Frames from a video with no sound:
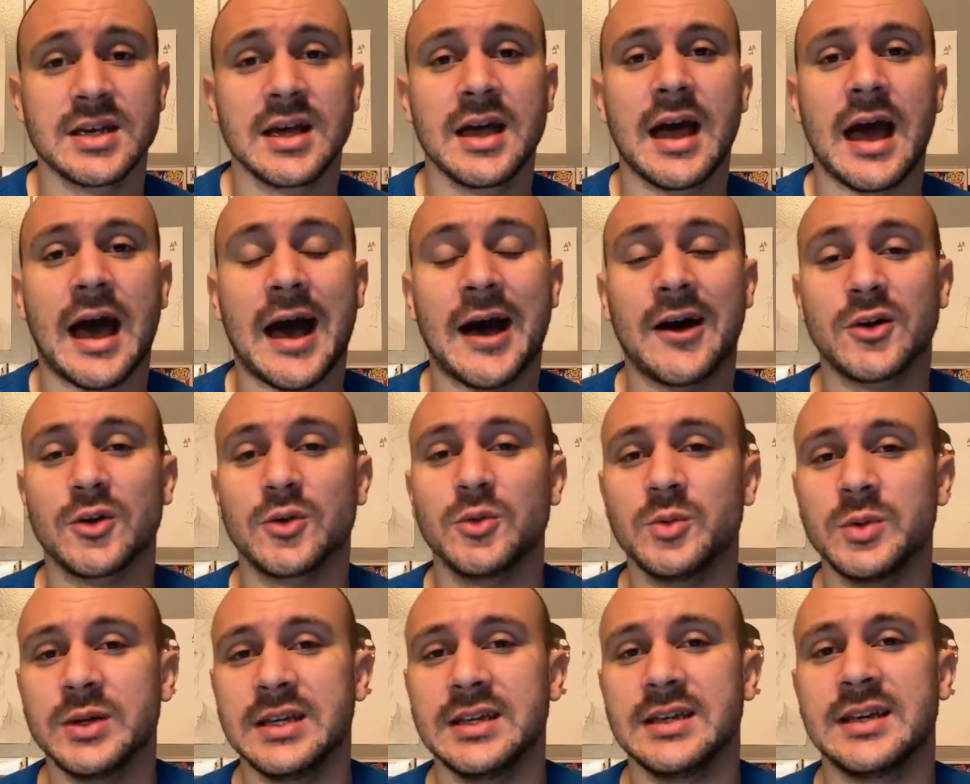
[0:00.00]
How do
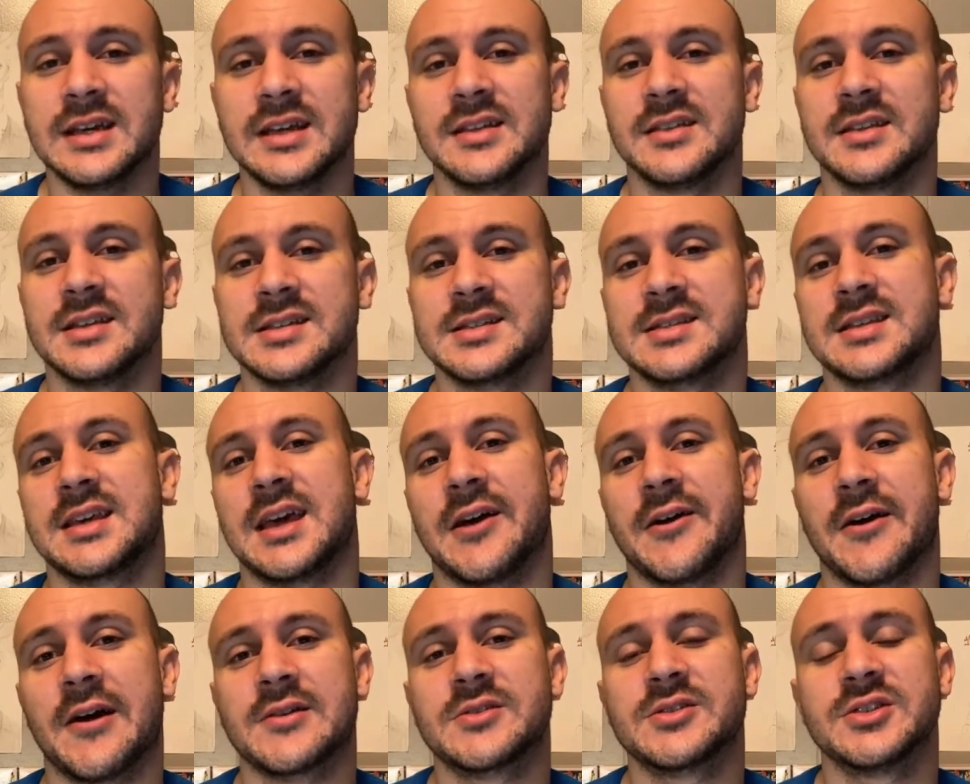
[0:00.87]
we get this
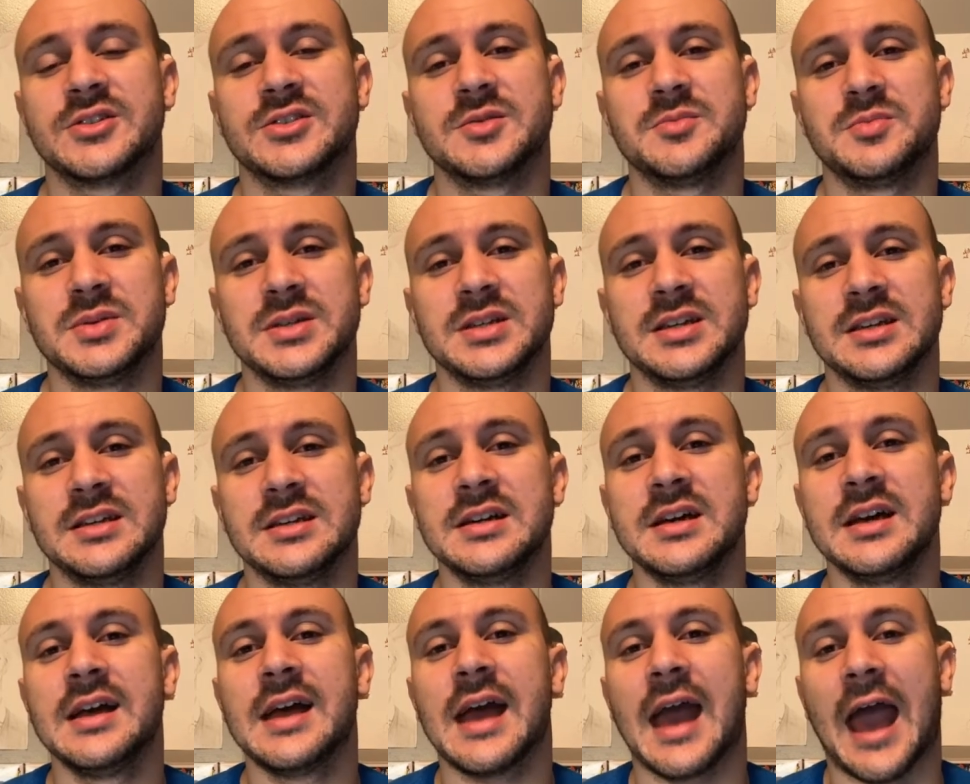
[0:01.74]
character to be
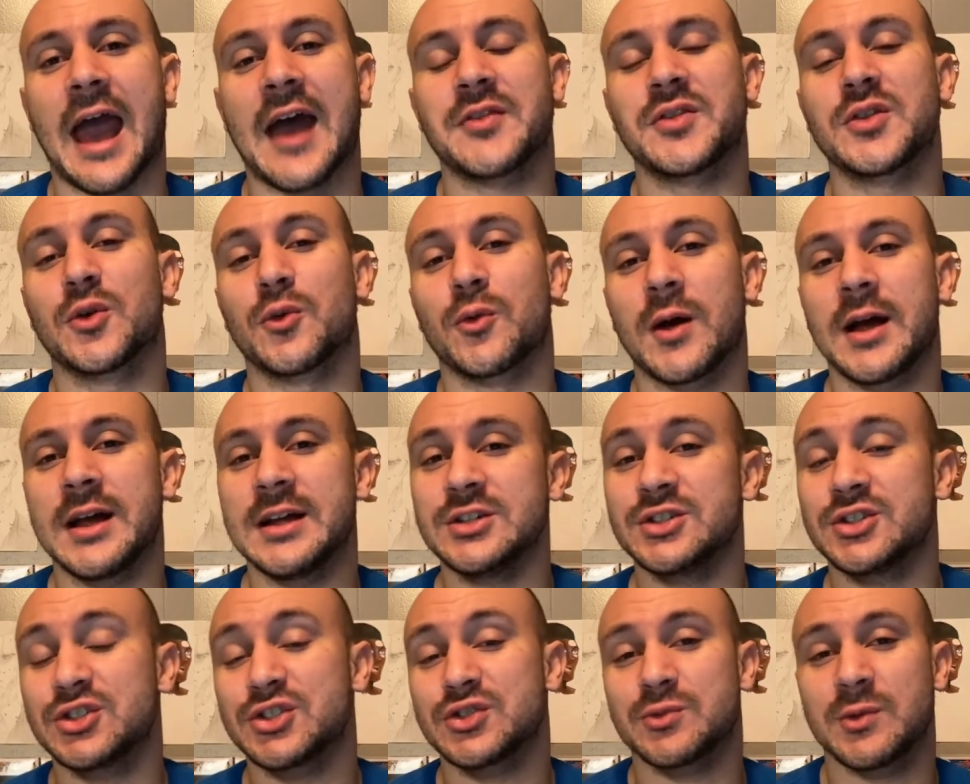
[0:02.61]
at the right
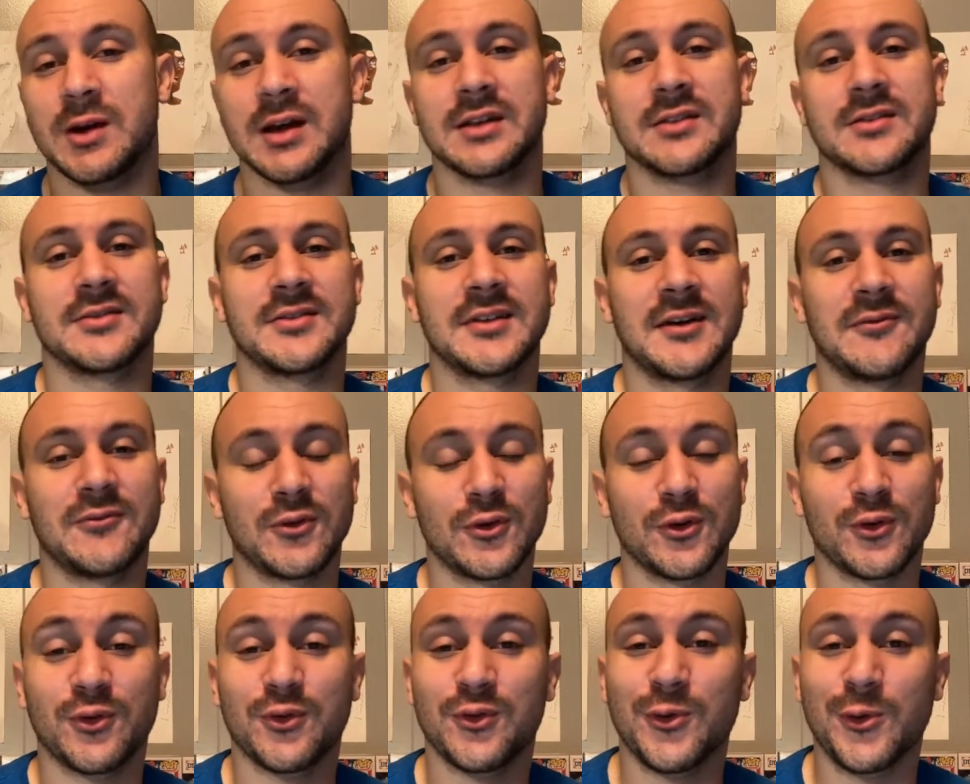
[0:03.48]
strength level
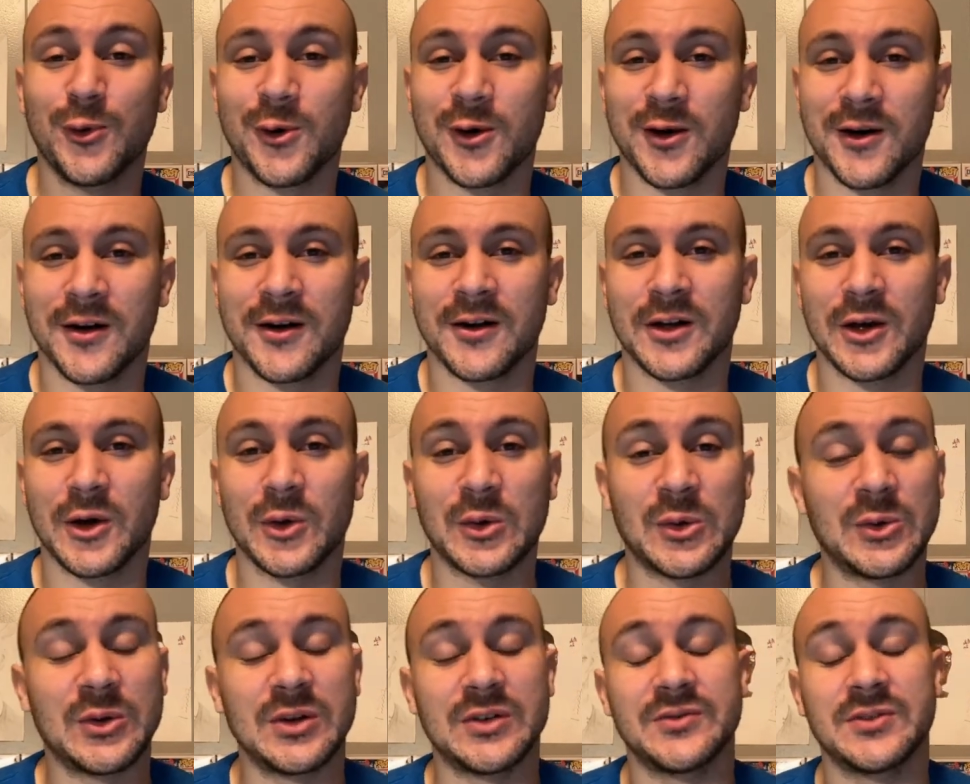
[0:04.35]
for
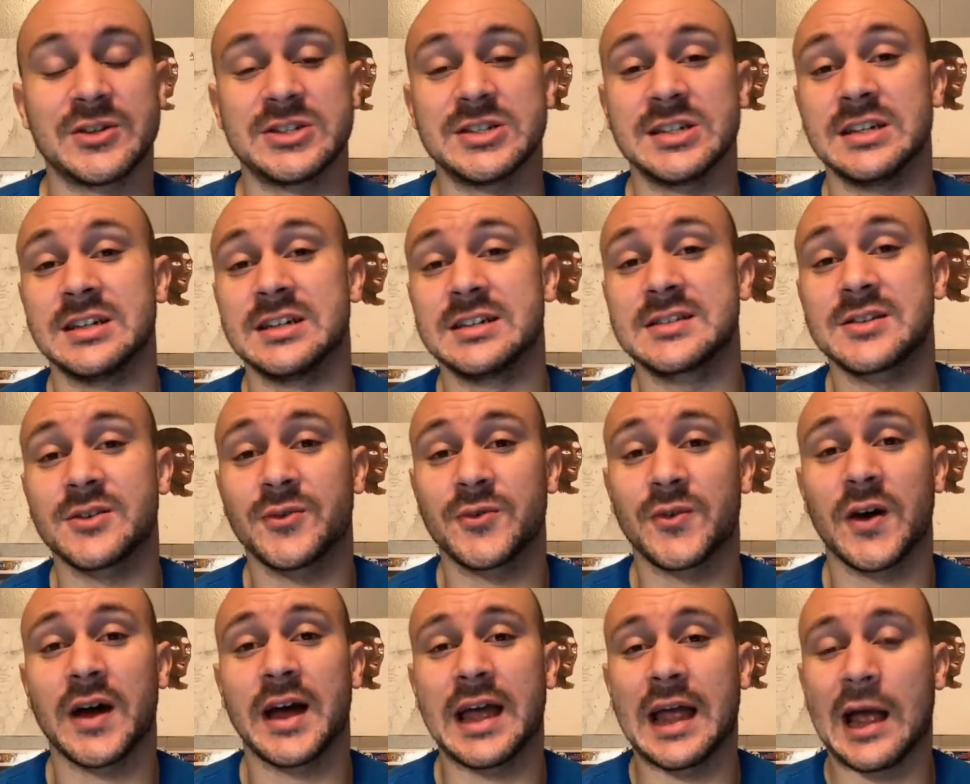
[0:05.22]
Goku and Vegeta to
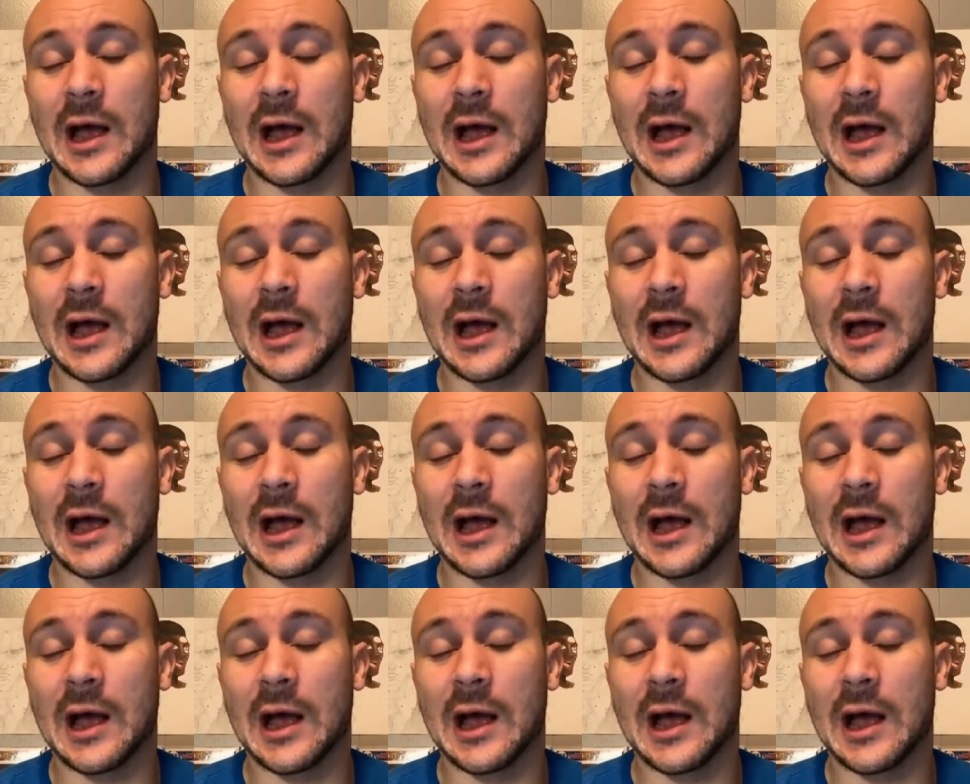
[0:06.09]
fight?